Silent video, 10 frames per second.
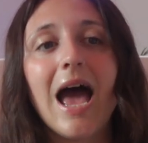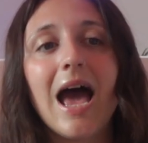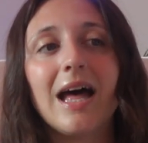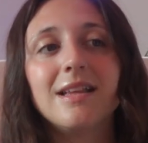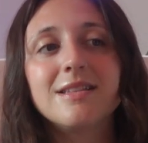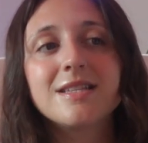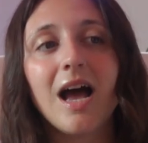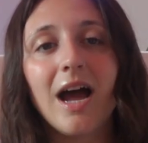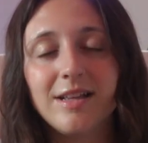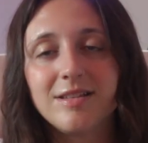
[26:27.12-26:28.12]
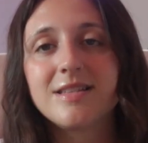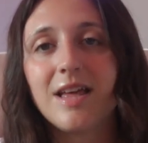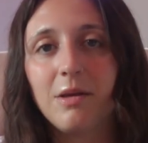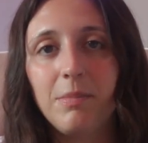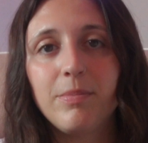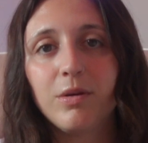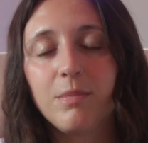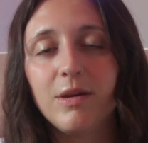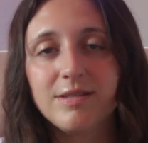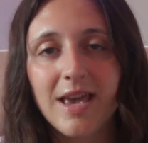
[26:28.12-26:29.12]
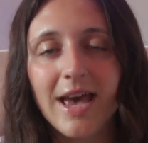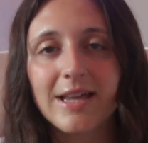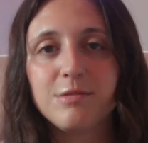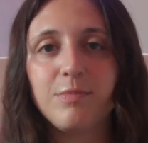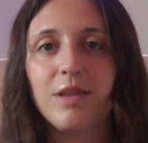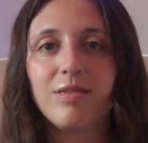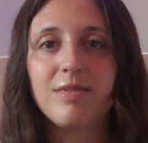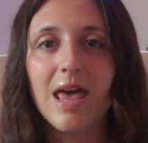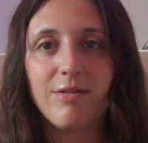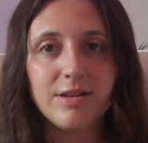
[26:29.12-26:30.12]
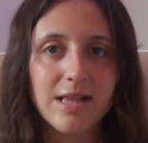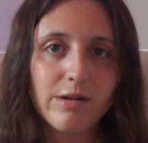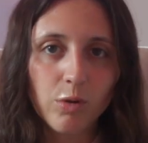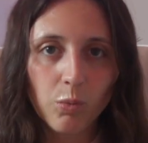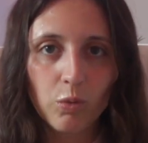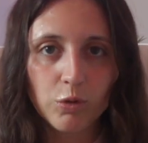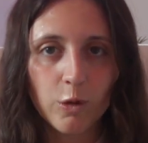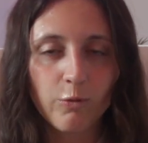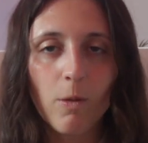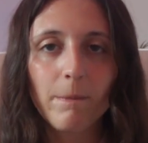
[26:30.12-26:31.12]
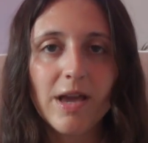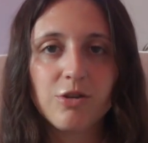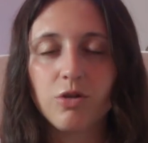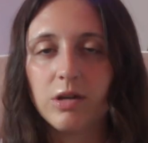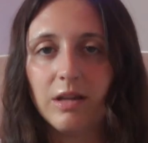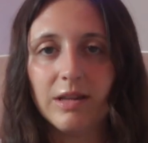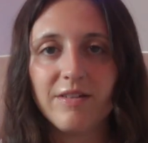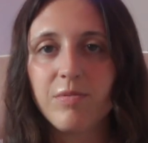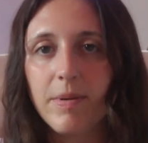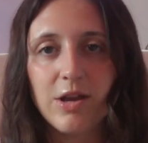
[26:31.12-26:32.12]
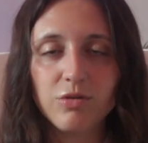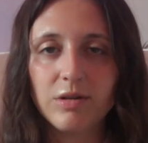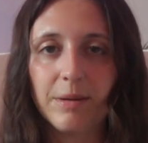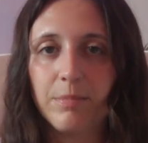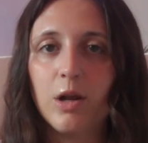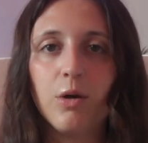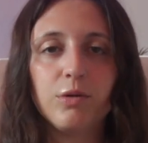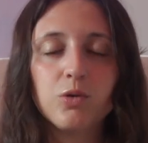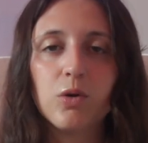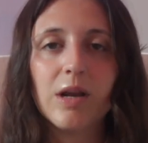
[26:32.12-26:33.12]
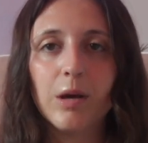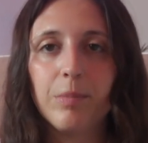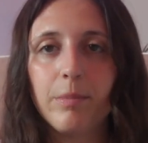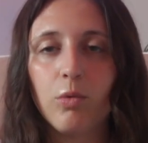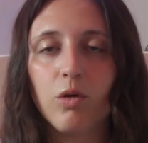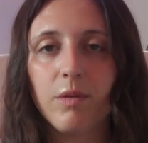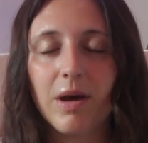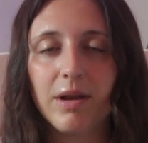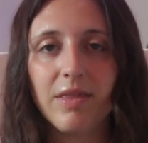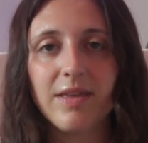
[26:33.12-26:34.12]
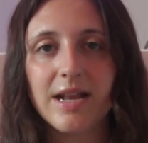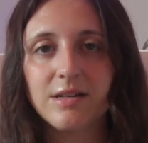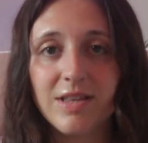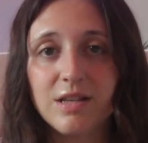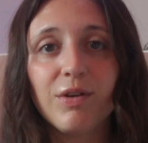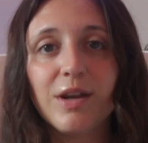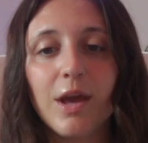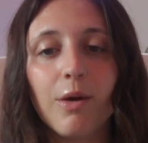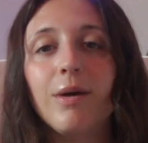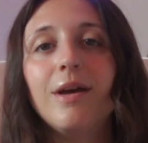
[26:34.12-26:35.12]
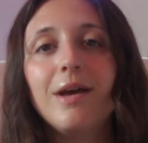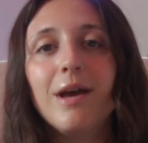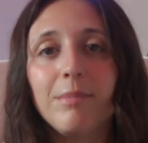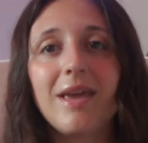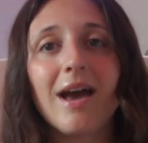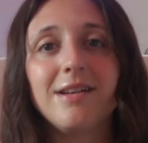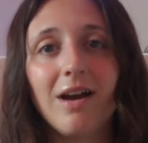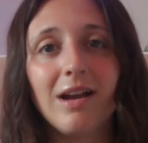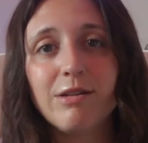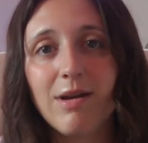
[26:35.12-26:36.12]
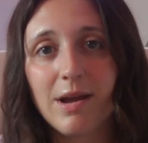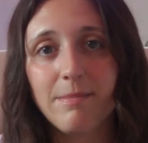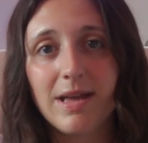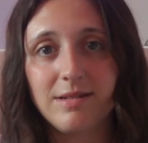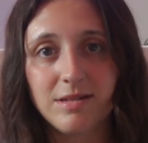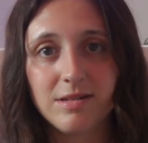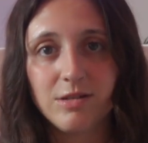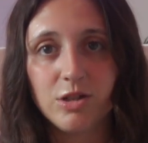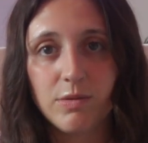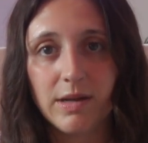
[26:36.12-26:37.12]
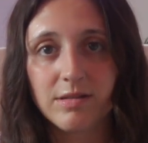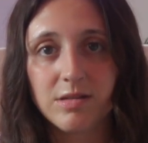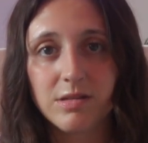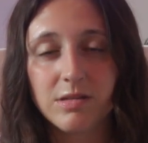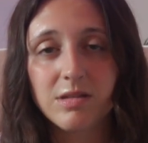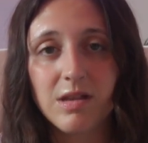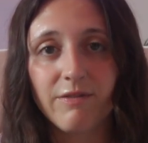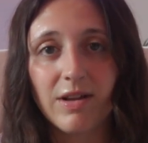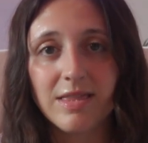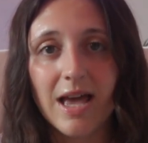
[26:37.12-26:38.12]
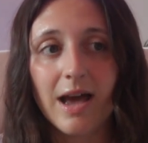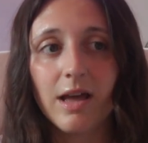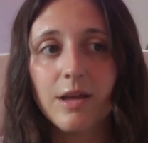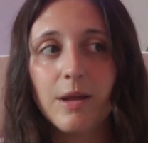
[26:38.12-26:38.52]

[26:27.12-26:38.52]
and I understand that people can be scared, but there is that reward over on Patreon. I'll leave my Patreon link below and talk a little bit more about it at the end of this video. But yeah, I'd highly recommend doing stuff like that.